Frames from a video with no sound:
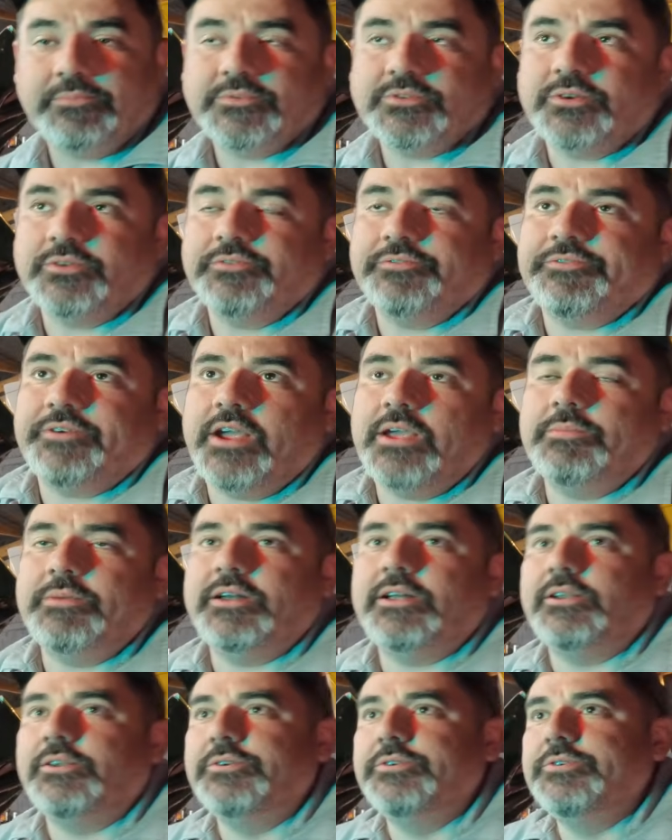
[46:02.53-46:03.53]
So the frame
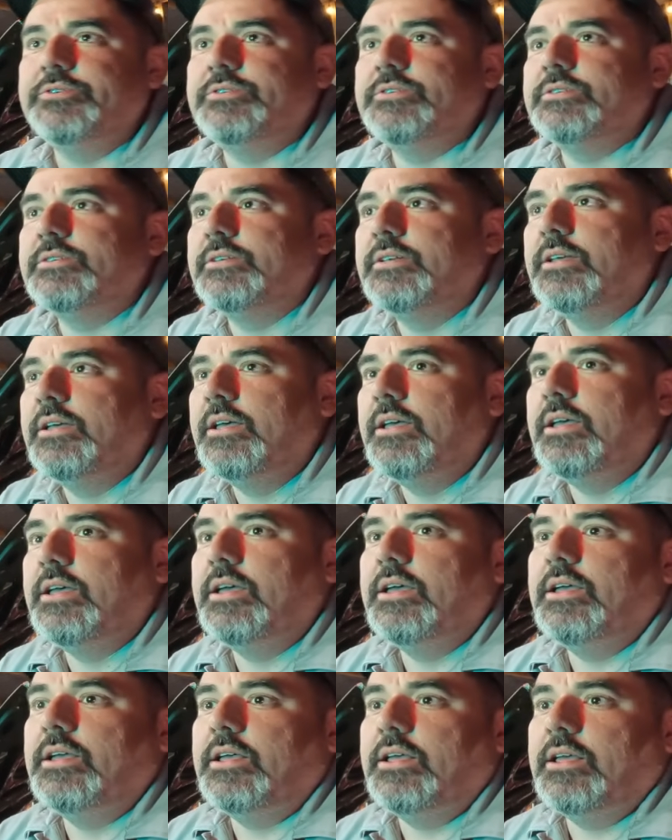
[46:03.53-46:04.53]
includes
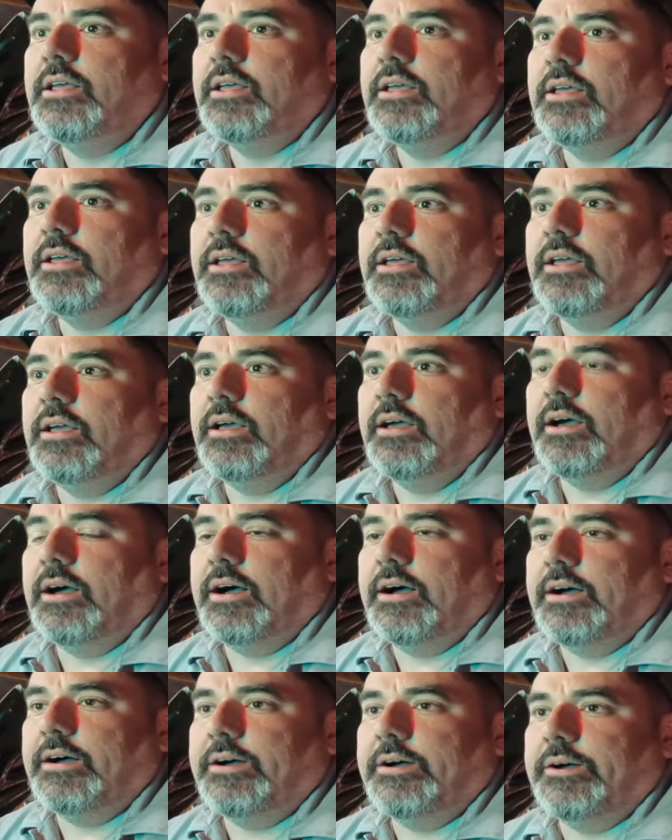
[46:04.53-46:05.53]

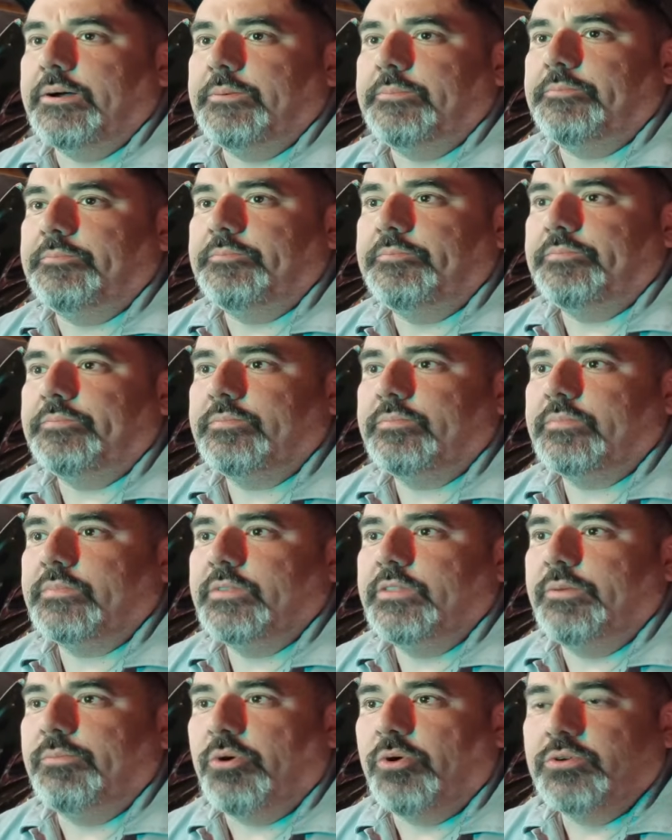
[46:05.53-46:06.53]

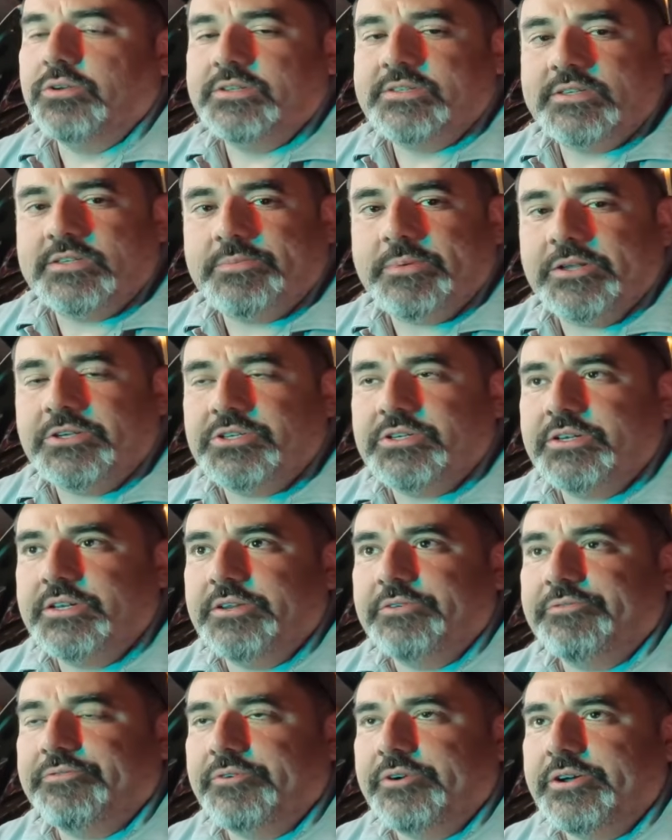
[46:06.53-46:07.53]
the molded suspension in
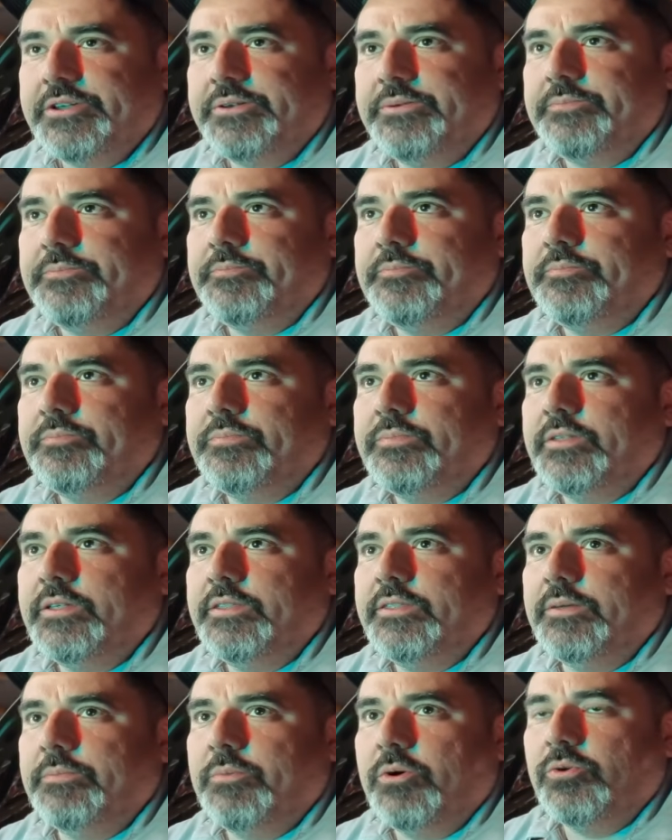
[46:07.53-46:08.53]
the front,
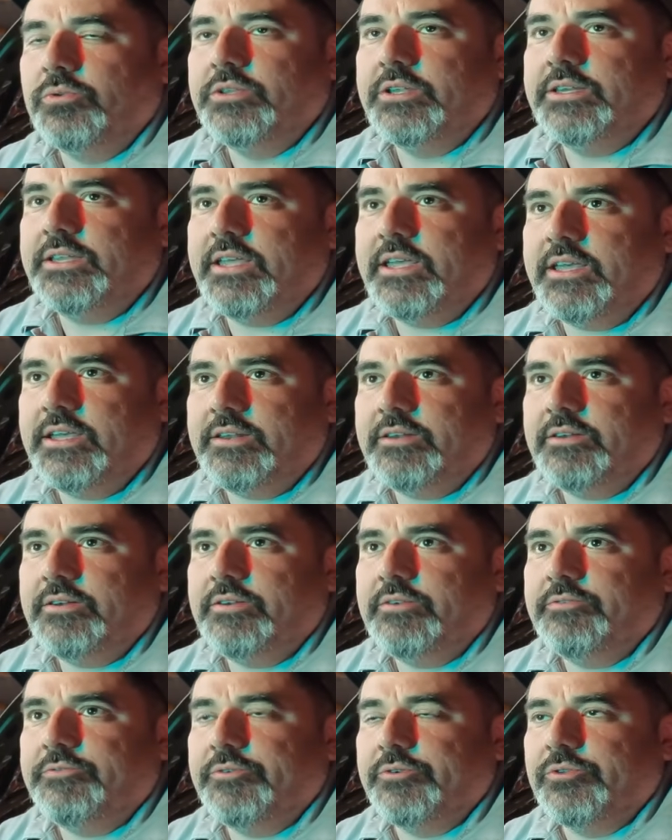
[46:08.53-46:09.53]
the molded kit
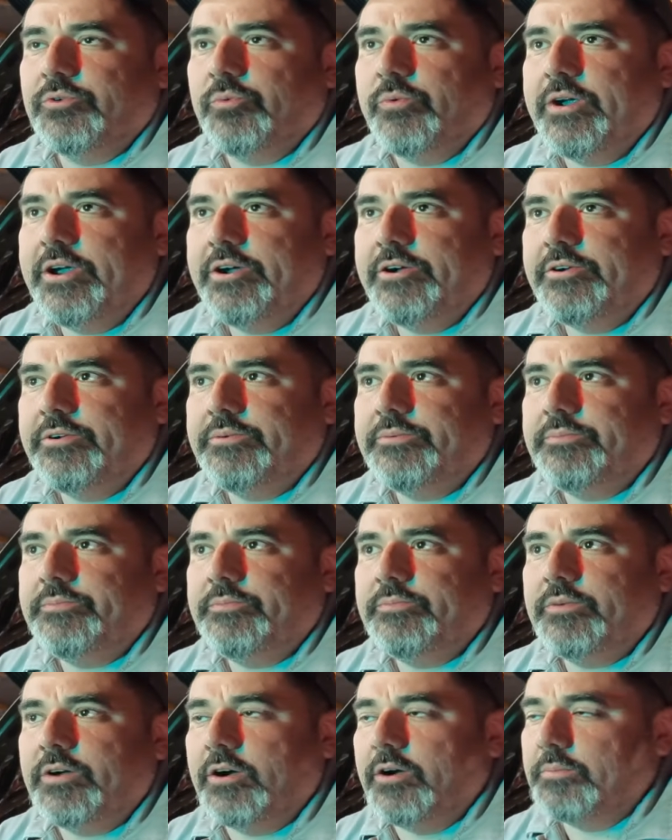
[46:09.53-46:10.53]
for the rear,
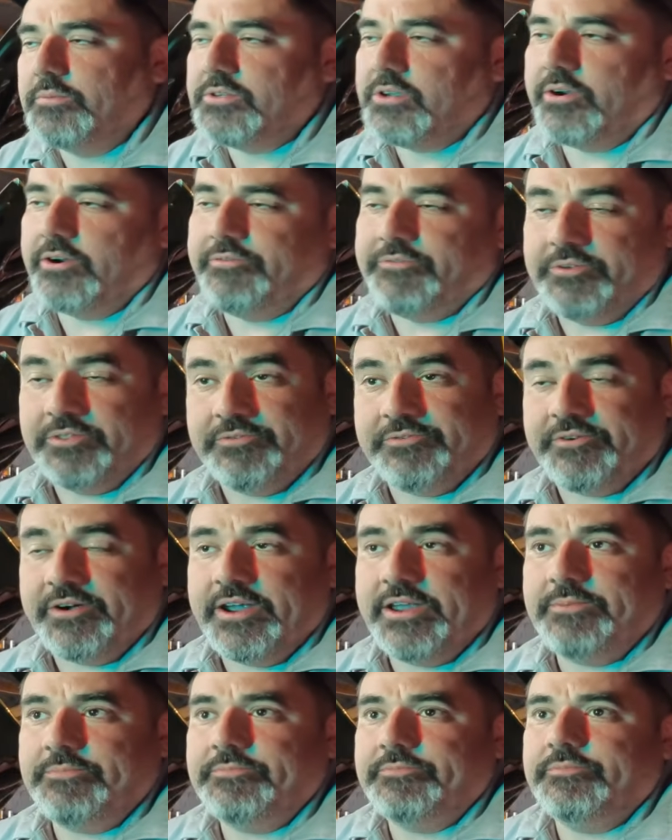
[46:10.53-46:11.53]
for the
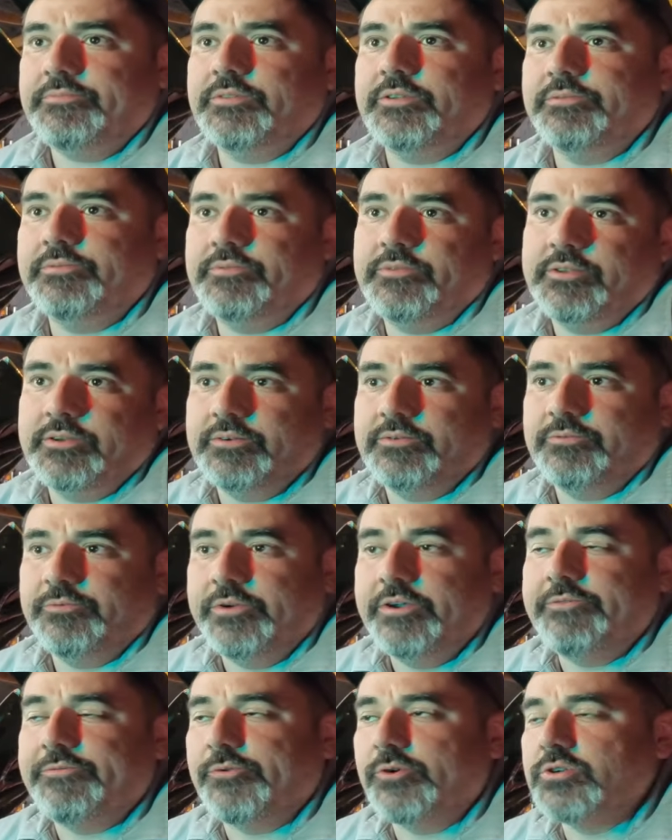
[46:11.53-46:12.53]
frame, the
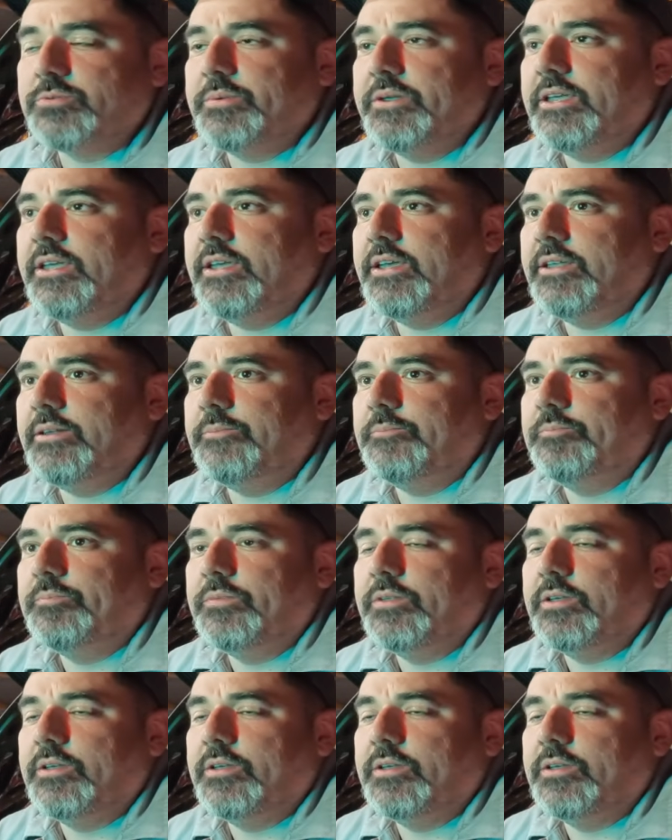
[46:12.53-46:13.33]
reinforcement kit.